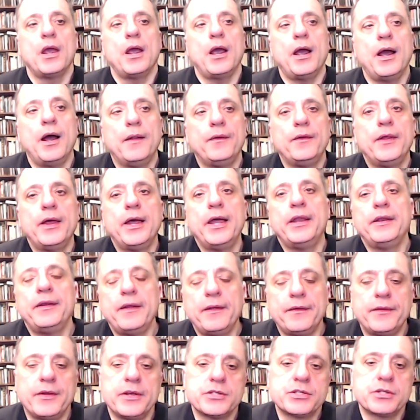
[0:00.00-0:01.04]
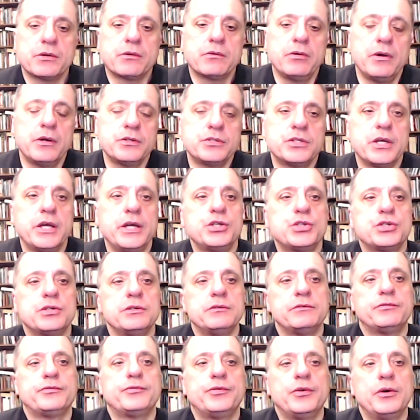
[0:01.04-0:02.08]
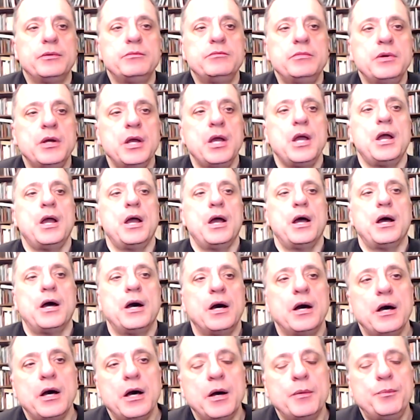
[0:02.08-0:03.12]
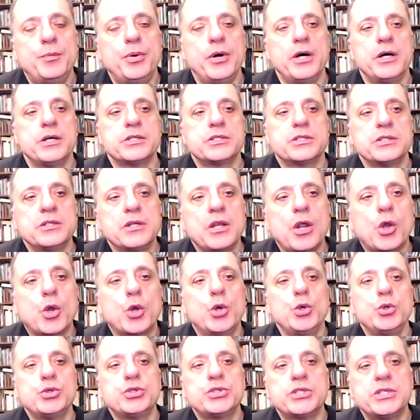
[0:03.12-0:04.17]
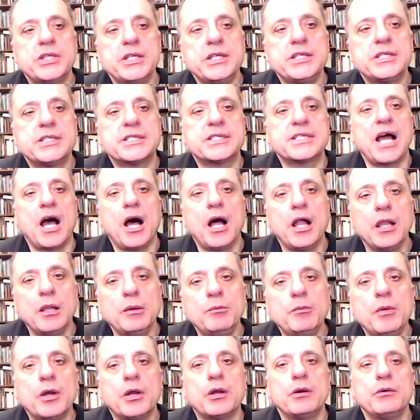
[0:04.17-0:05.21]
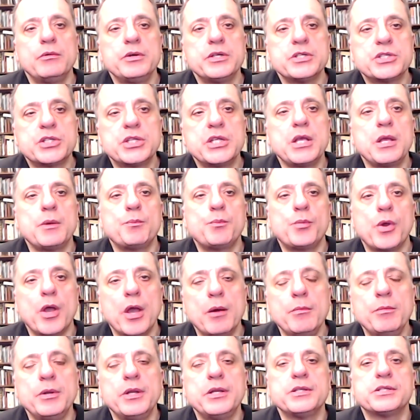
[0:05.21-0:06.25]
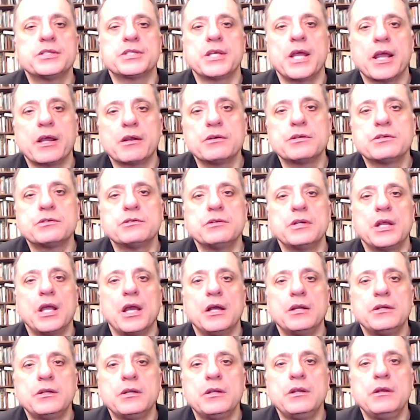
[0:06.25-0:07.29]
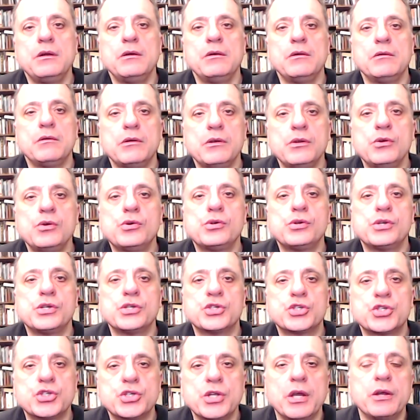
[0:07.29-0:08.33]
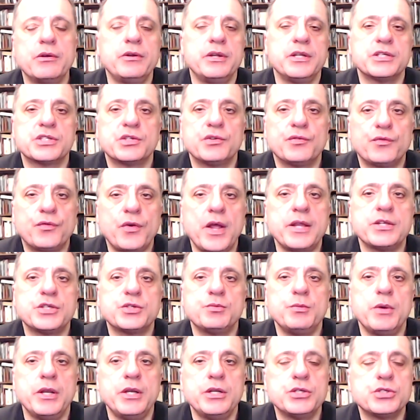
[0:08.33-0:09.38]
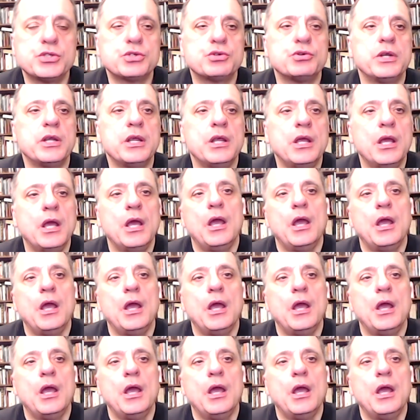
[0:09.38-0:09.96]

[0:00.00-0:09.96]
And then there's a quotation from a person, Kusti Salm, who is the permanent secretary at Estonia's defense ministry,